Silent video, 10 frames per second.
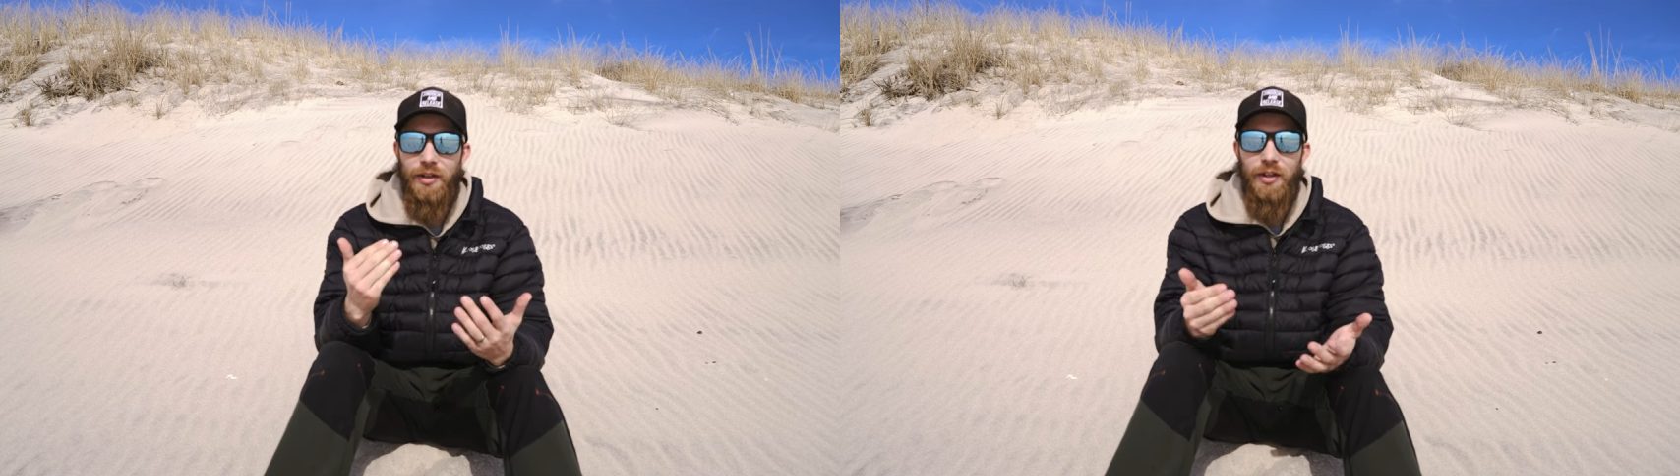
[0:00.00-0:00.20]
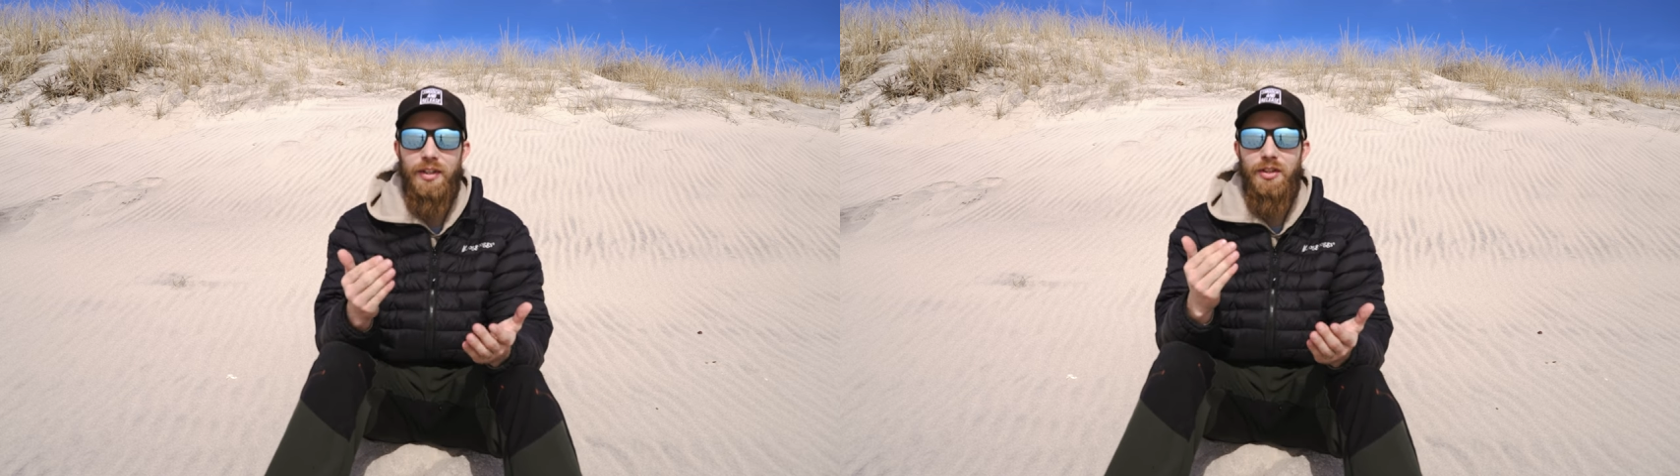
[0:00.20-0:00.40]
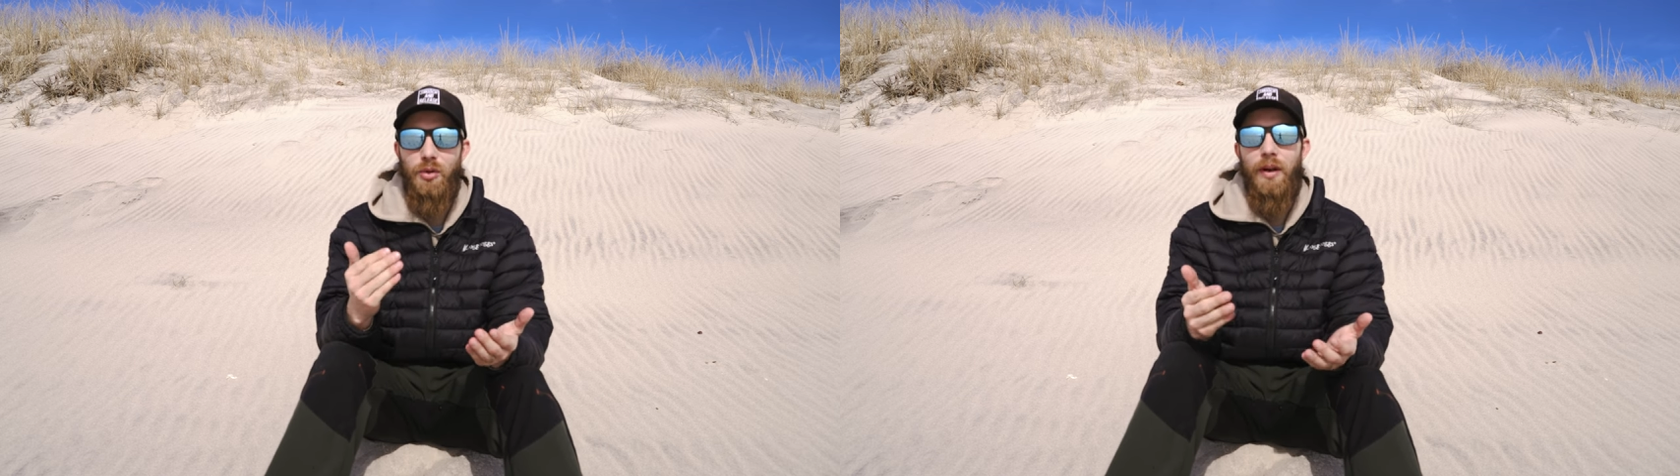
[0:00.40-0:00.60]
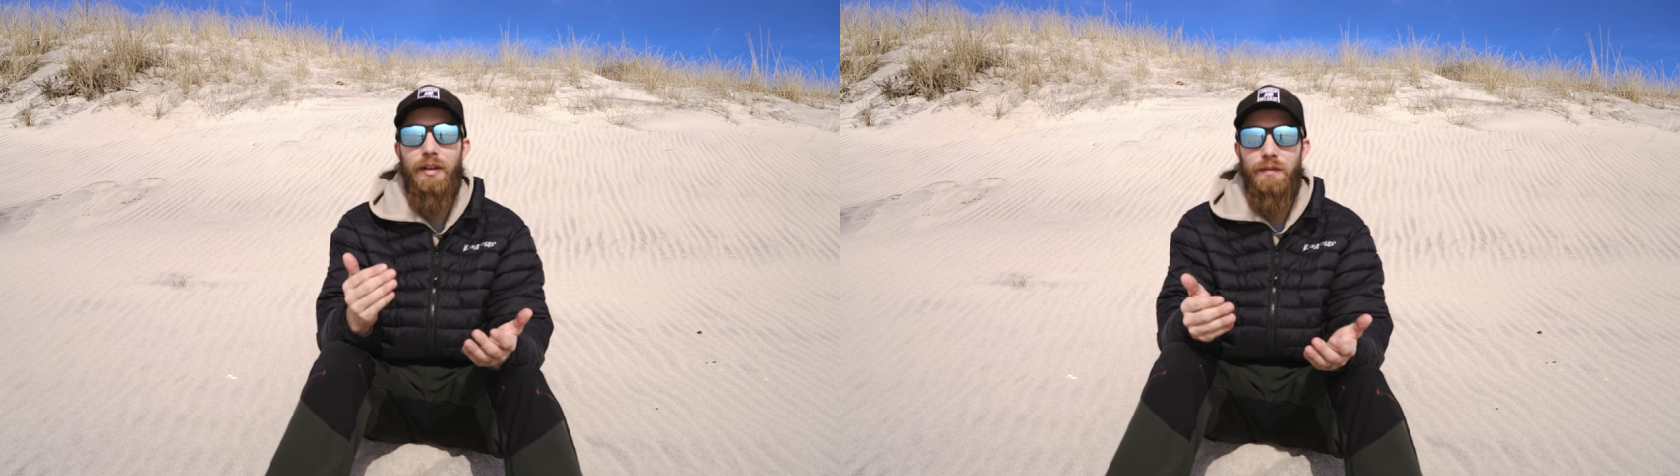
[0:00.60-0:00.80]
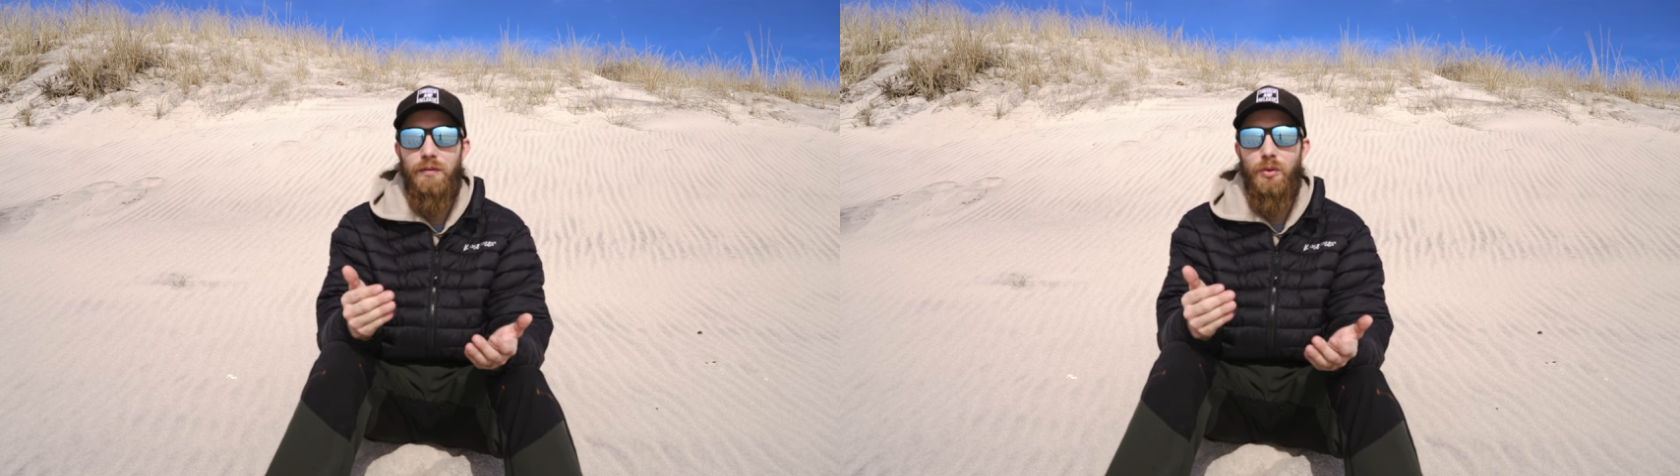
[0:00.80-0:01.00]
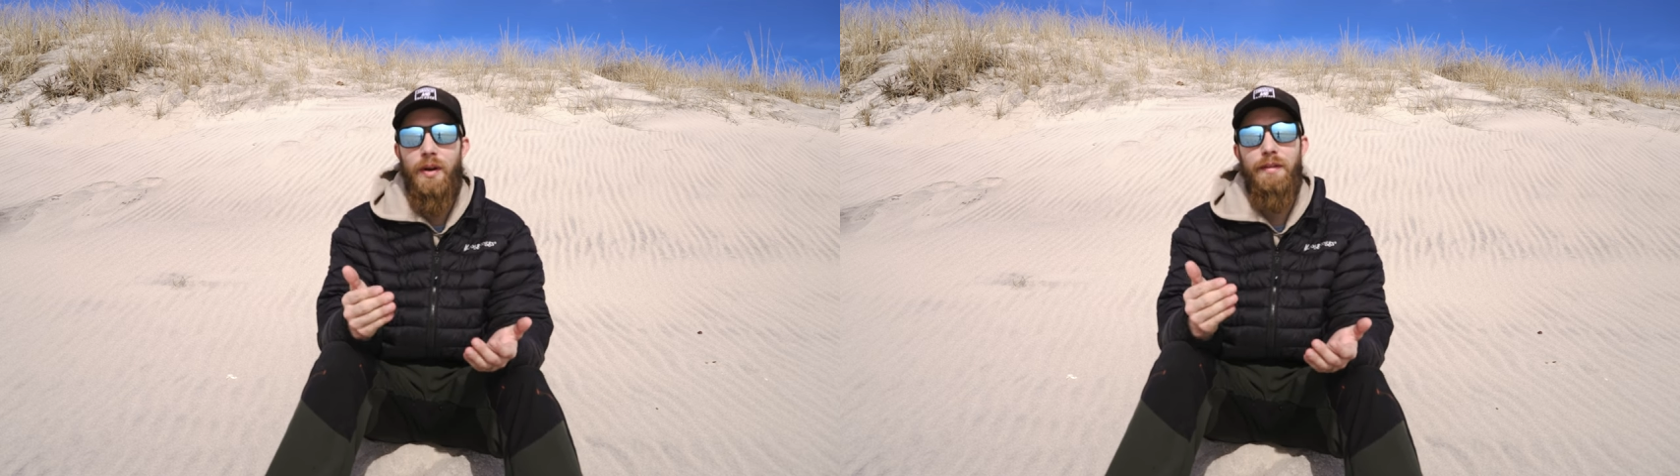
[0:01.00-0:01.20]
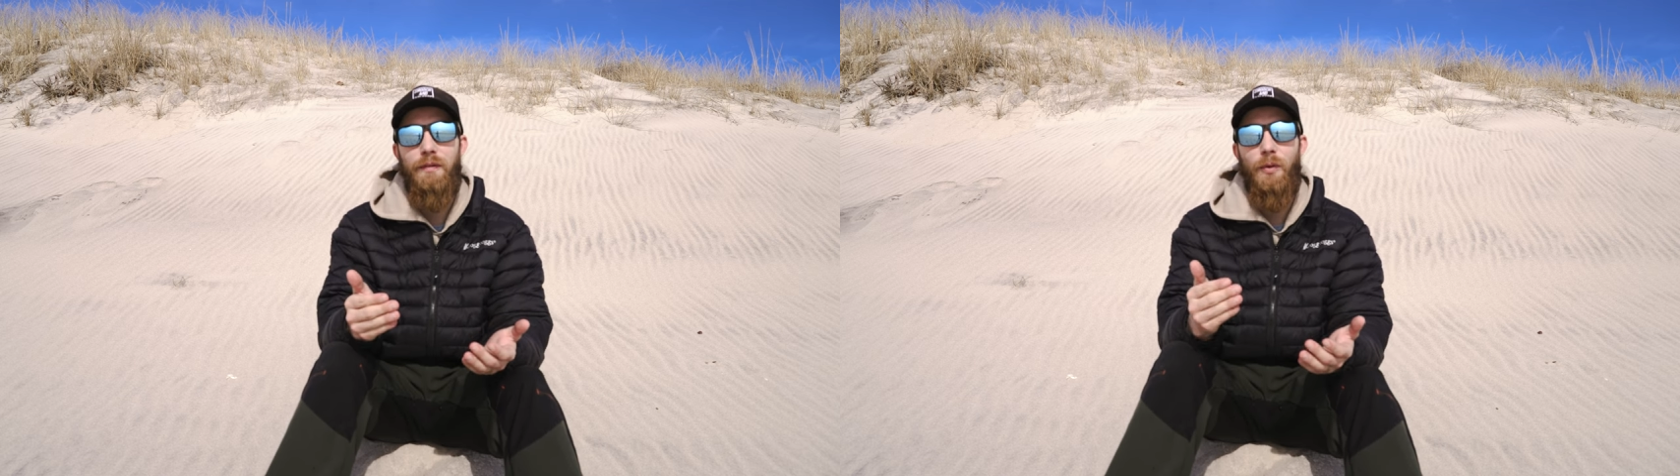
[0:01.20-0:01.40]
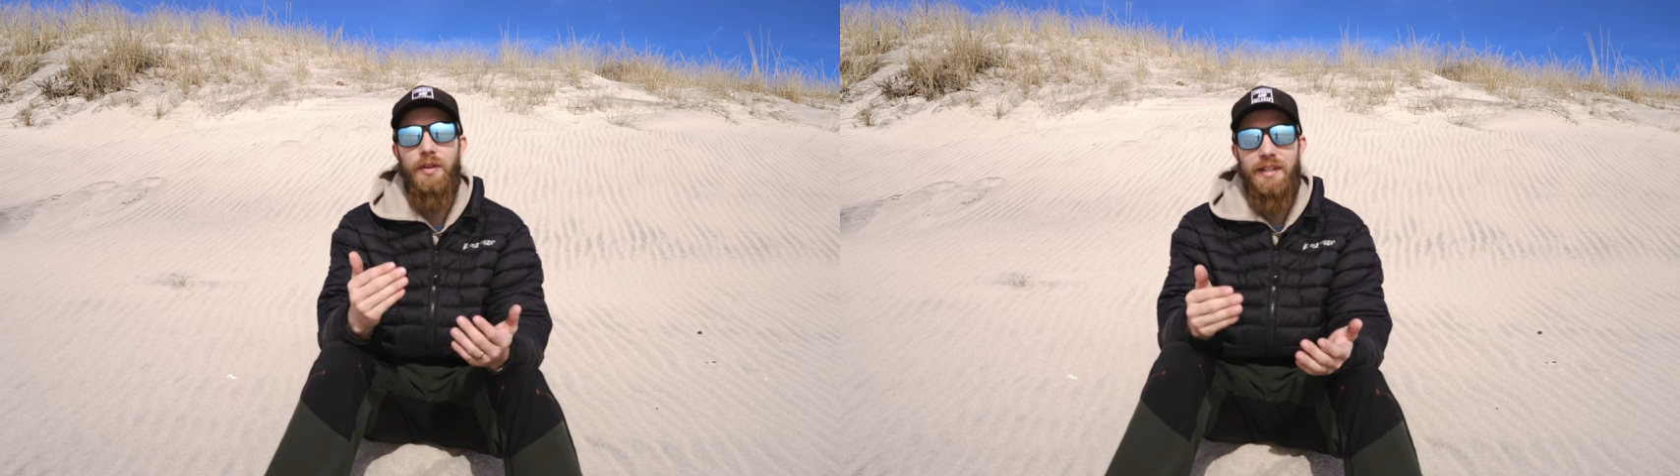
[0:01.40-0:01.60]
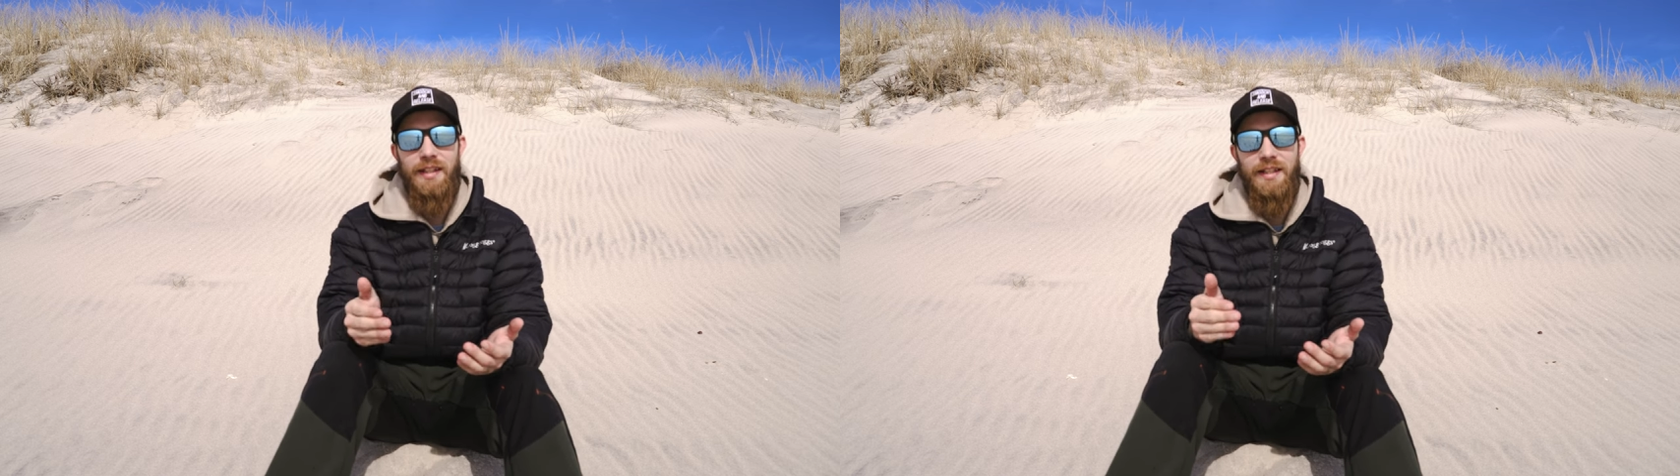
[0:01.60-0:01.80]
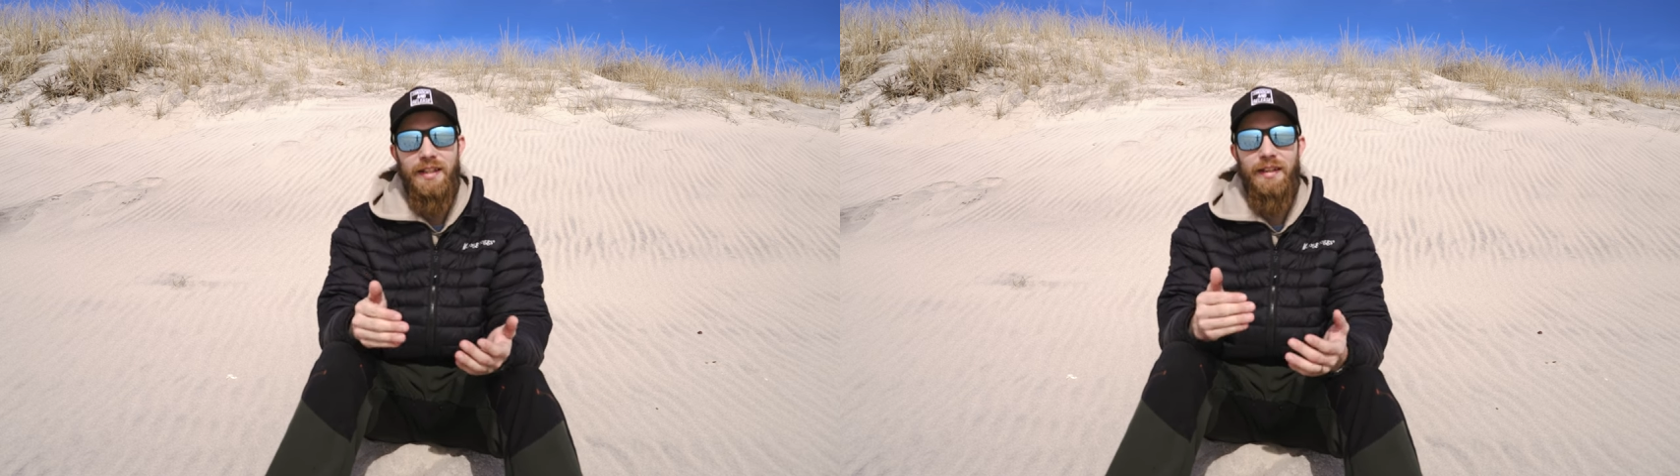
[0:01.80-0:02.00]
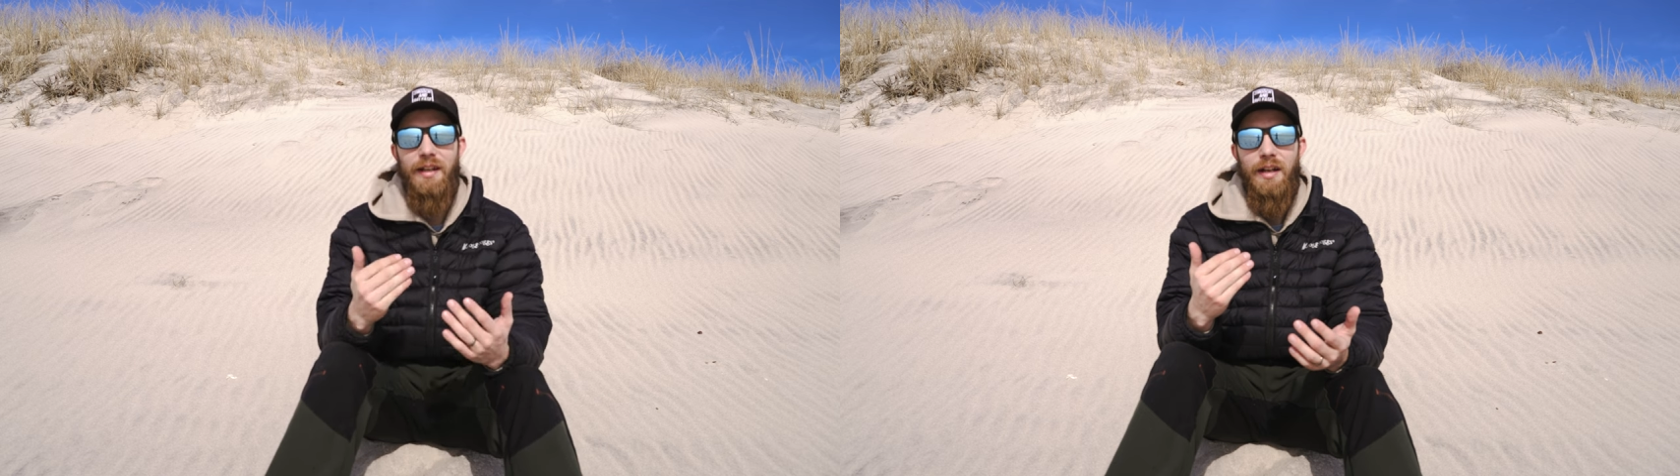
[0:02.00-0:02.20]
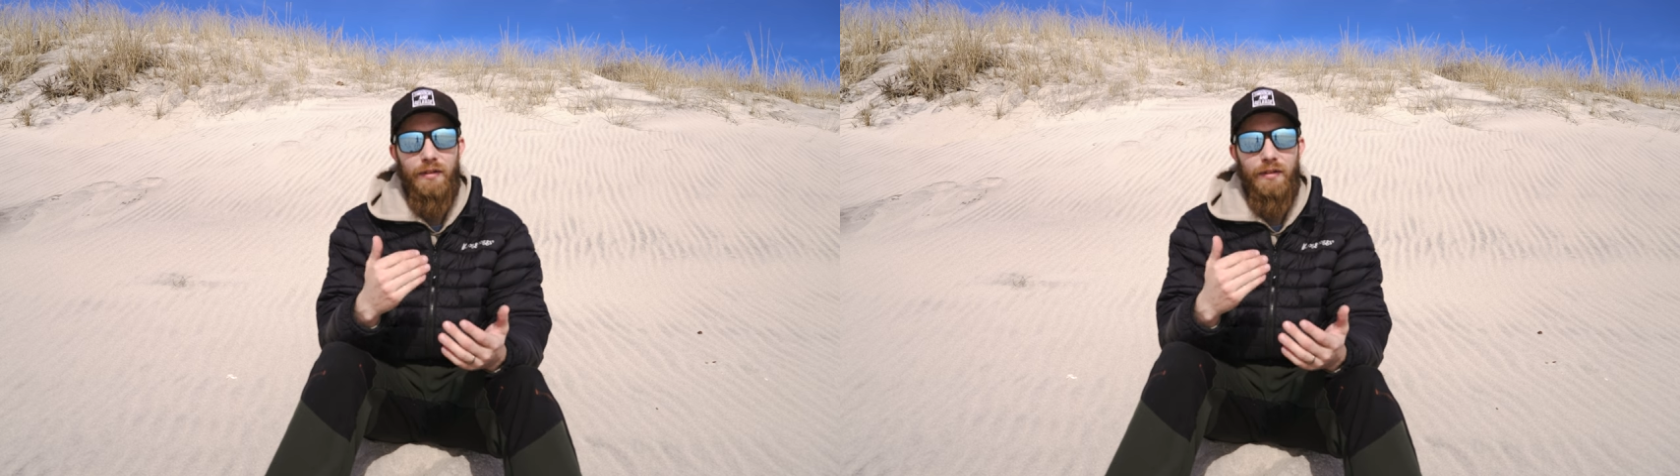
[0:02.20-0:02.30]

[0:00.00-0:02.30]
good 2024 season